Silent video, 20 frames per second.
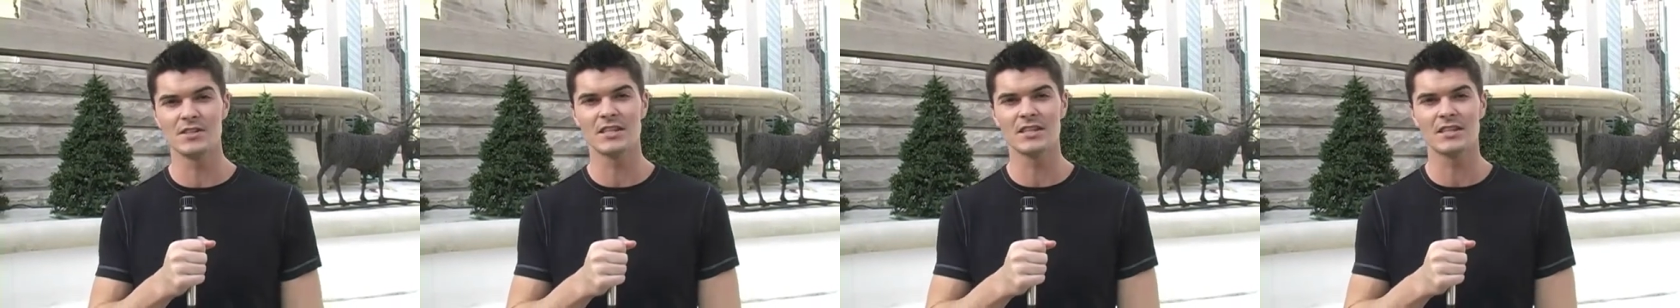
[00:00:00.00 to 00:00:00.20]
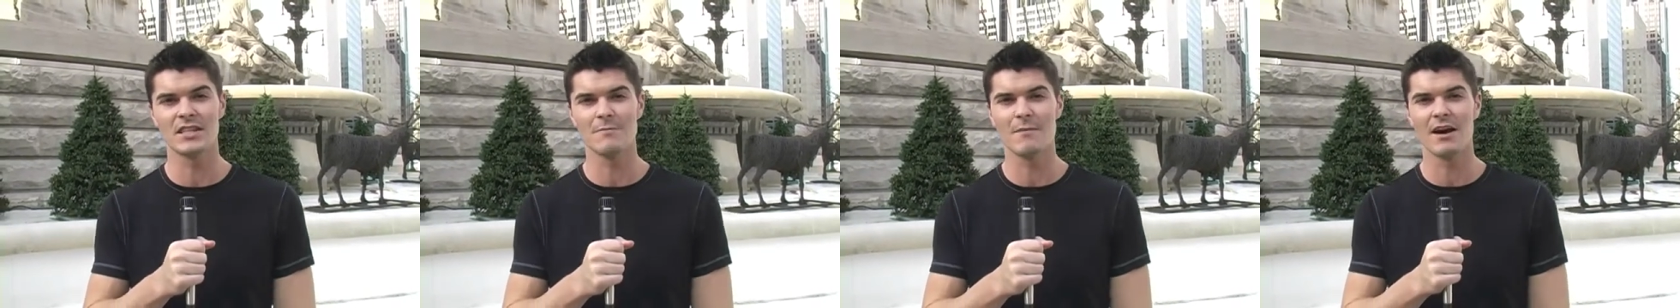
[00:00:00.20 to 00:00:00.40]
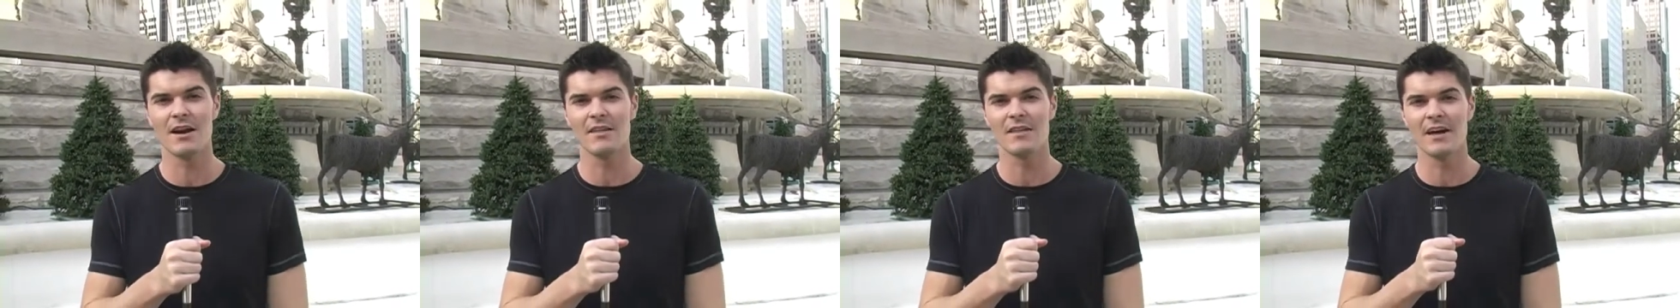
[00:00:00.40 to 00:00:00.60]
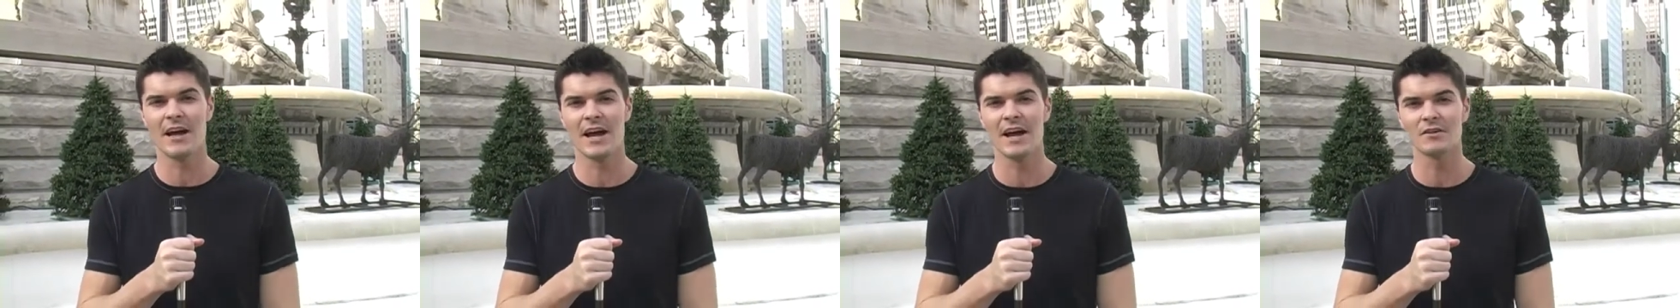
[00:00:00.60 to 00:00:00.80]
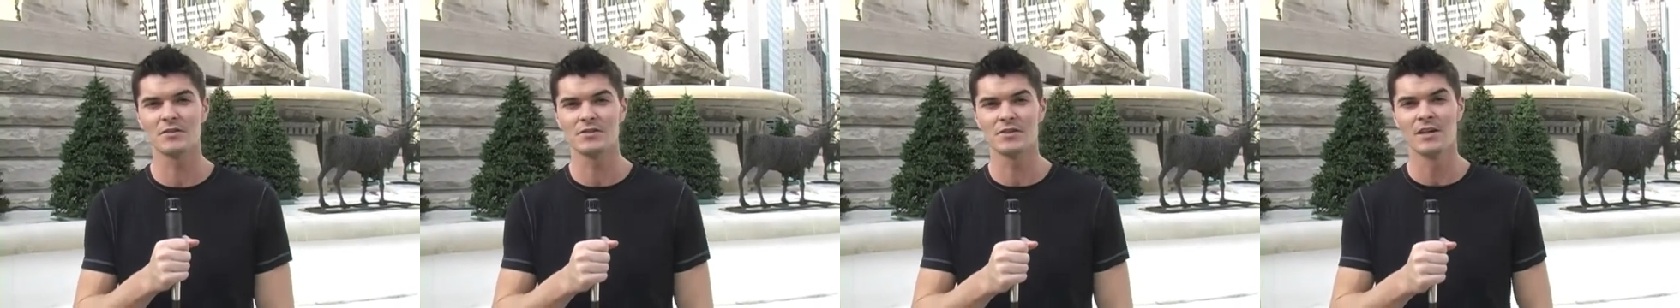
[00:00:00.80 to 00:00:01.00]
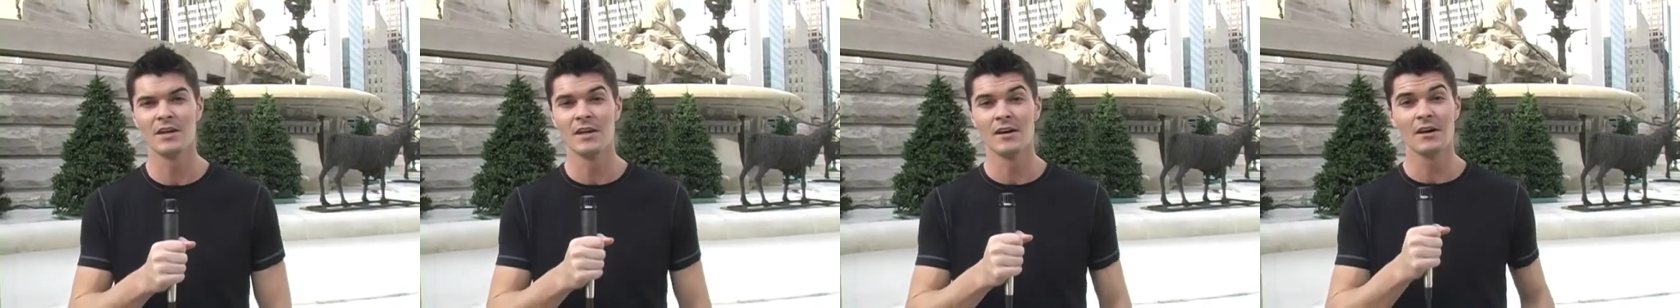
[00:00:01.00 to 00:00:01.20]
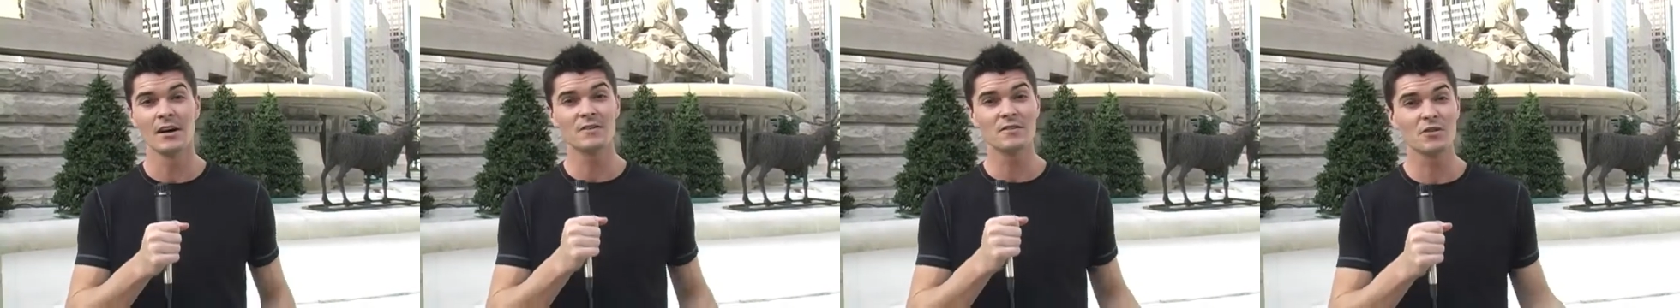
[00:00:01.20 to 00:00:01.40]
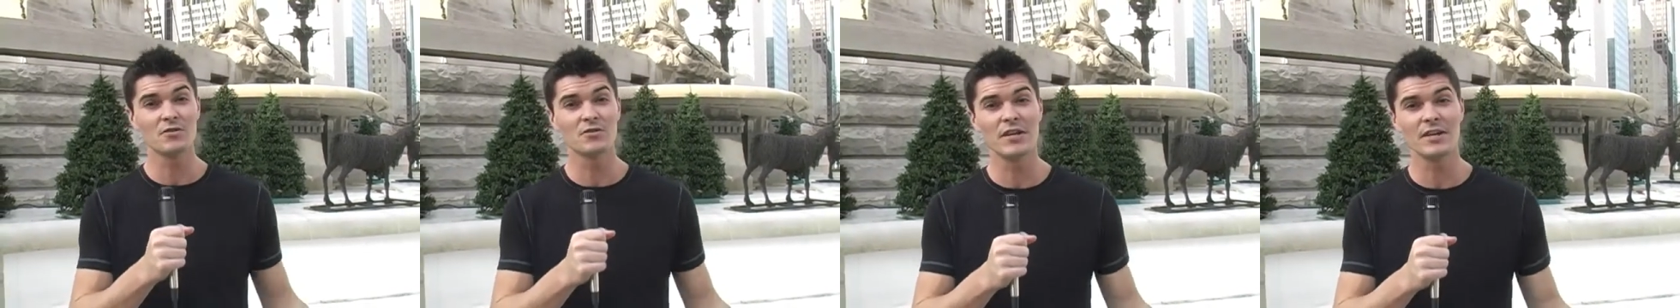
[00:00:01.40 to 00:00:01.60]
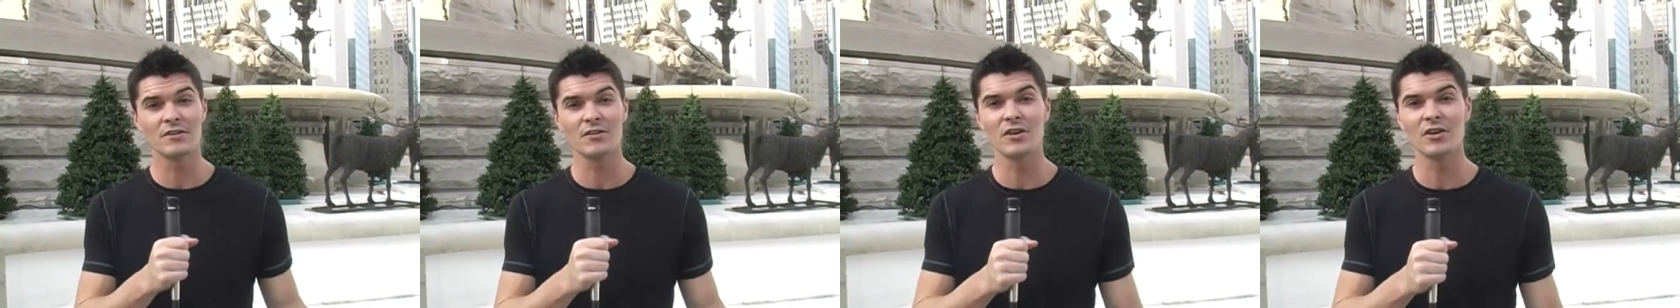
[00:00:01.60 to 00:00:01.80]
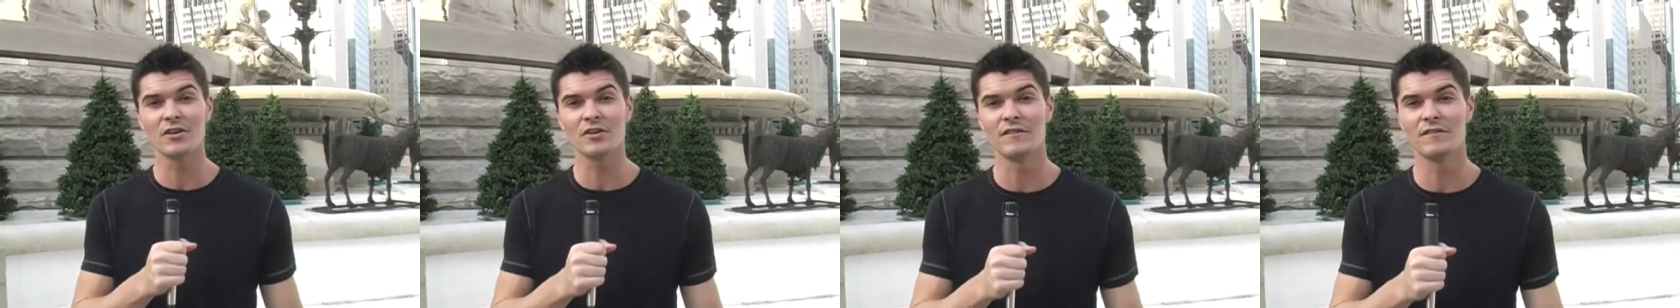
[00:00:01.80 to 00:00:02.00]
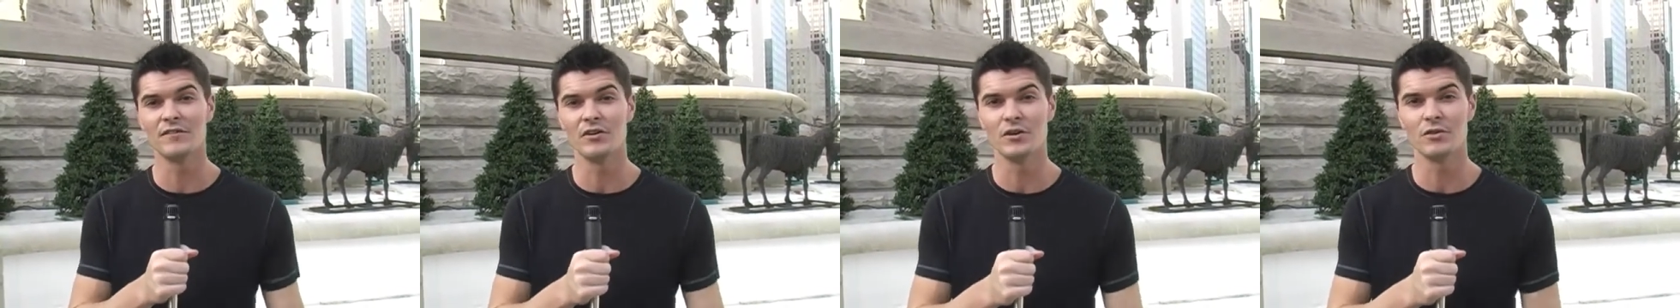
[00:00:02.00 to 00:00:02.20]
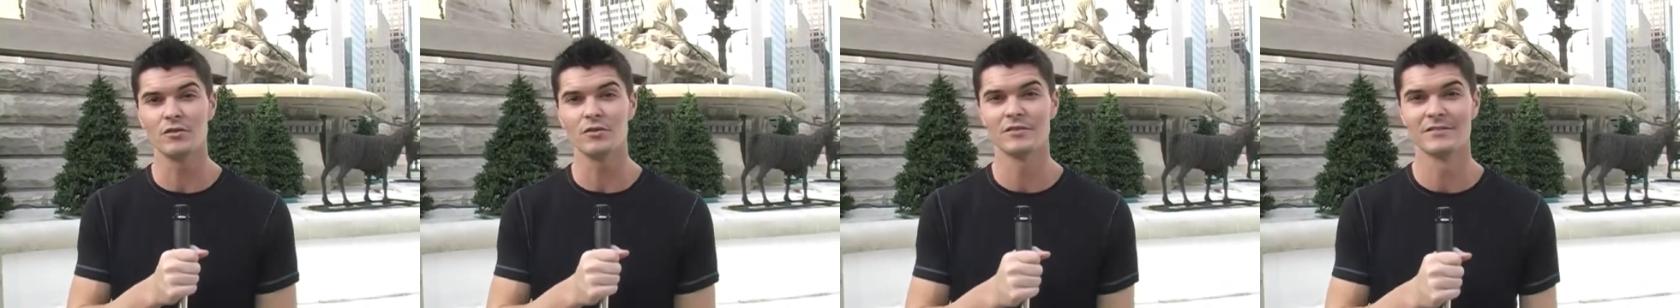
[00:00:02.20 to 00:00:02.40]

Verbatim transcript: to get them out of the house. Let's go take a look at a few.